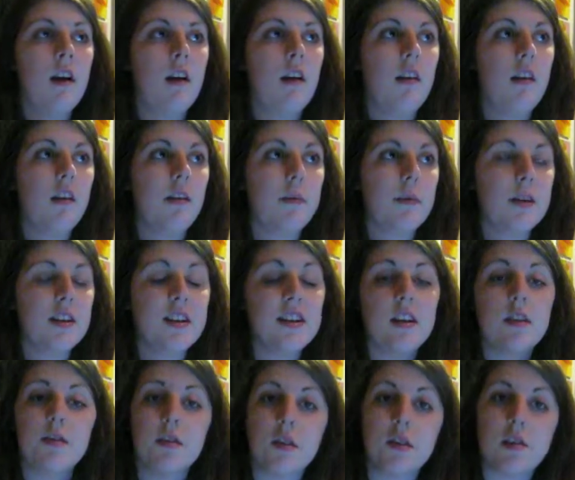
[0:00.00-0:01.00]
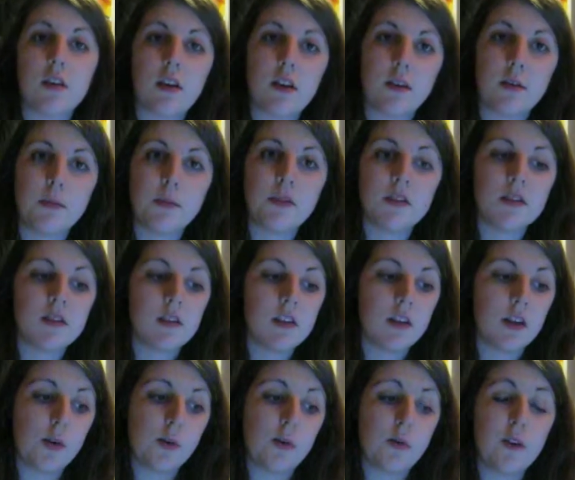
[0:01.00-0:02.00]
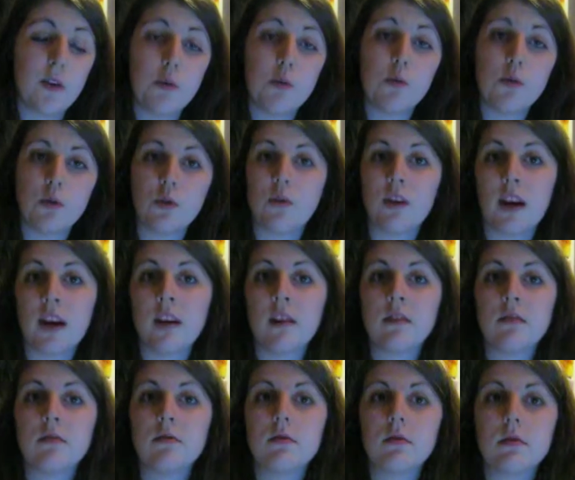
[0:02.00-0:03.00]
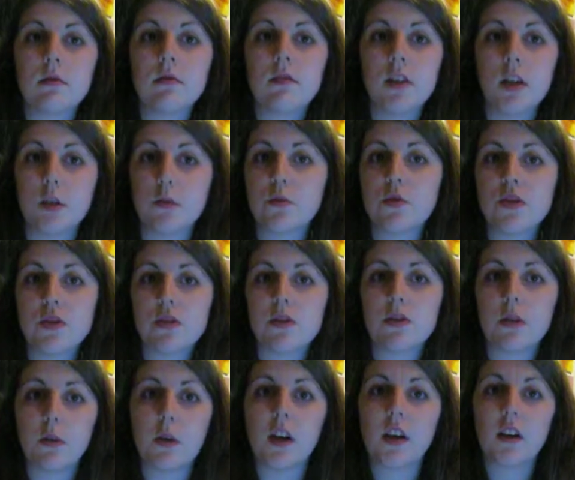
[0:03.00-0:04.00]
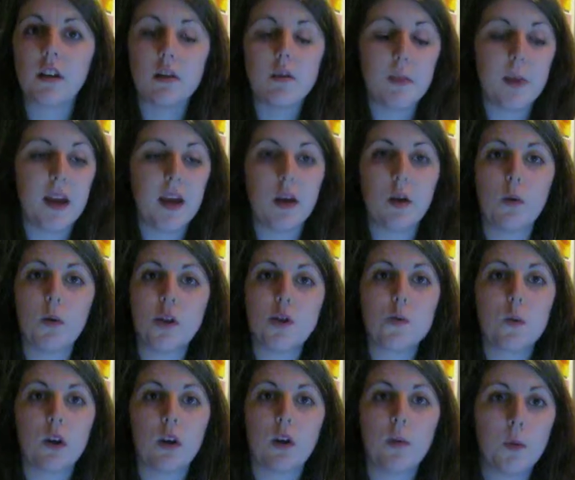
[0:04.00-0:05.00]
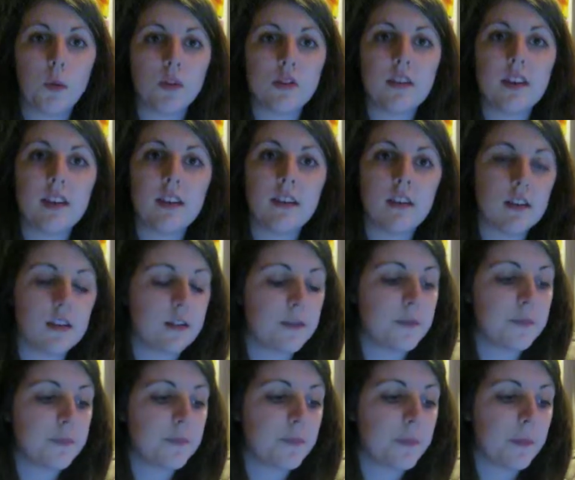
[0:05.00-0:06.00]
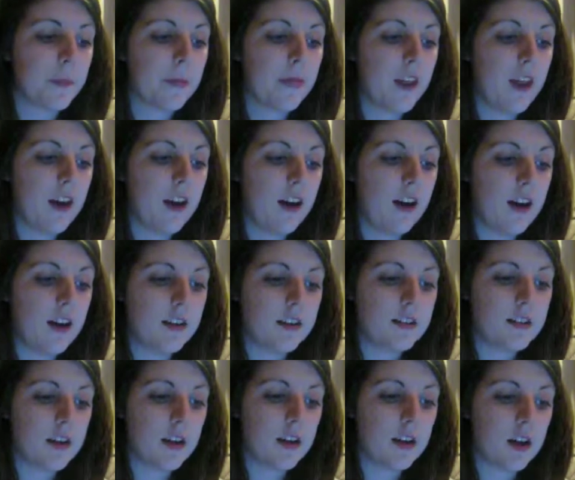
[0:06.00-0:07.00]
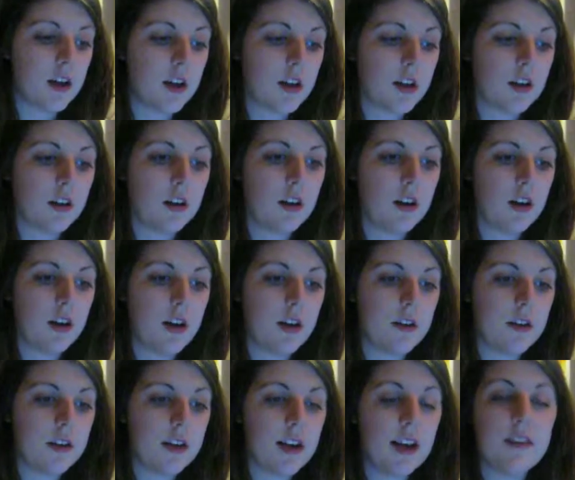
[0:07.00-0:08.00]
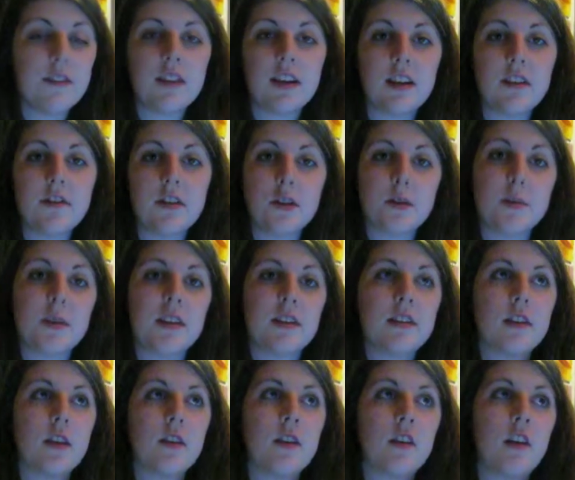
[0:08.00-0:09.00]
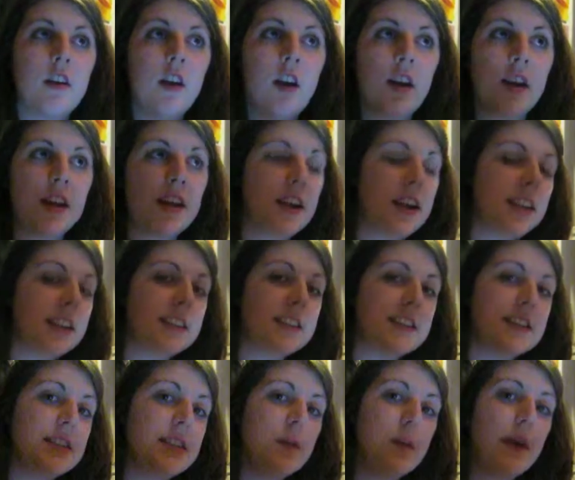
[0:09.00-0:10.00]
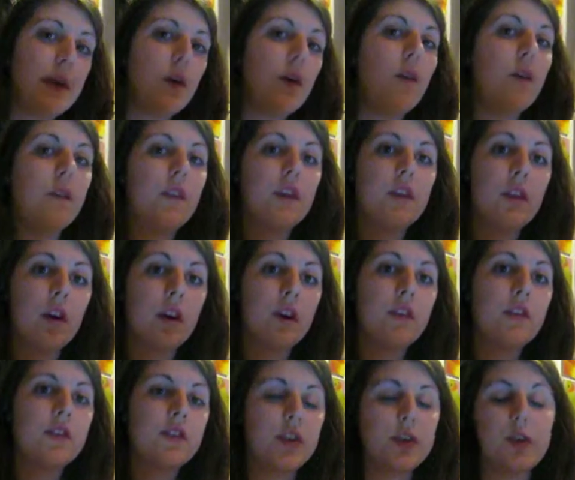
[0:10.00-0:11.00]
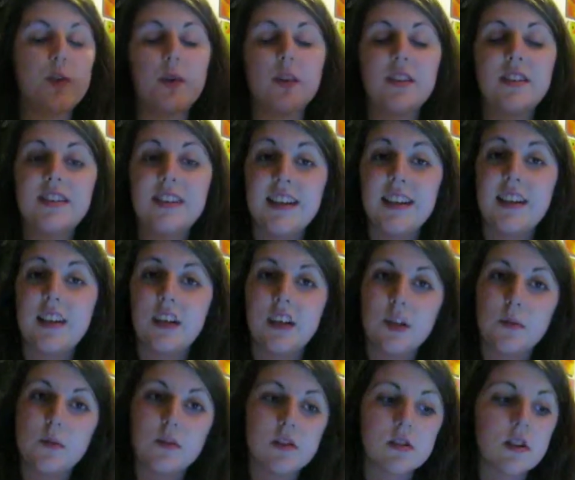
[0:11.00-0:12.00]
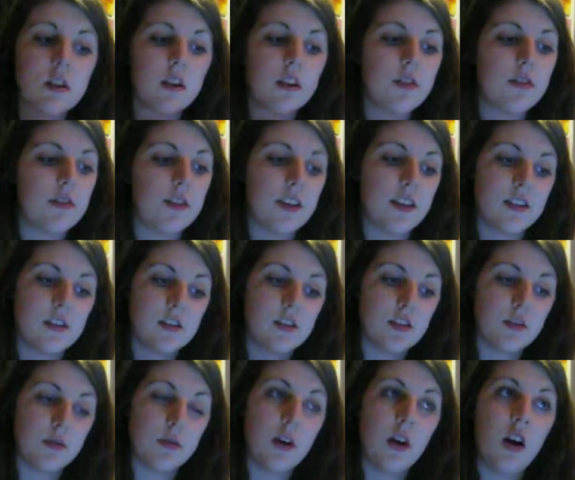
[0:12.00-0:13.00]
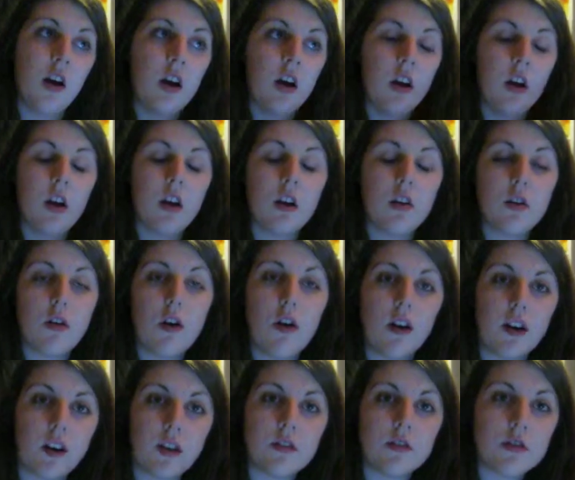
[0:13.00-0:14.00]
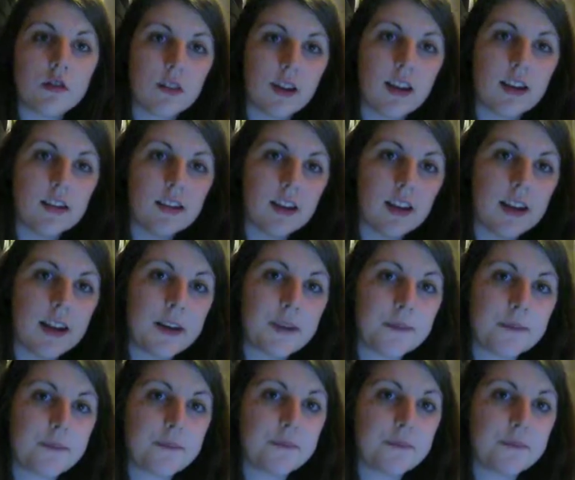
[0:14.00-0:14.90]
I did it a few times and they were all great, and it was just so I could pick which one I wanted. And I cleverly filmed it so the light glinted a bit on the knife so you could see that it was a knife, and your eye goes straight to that.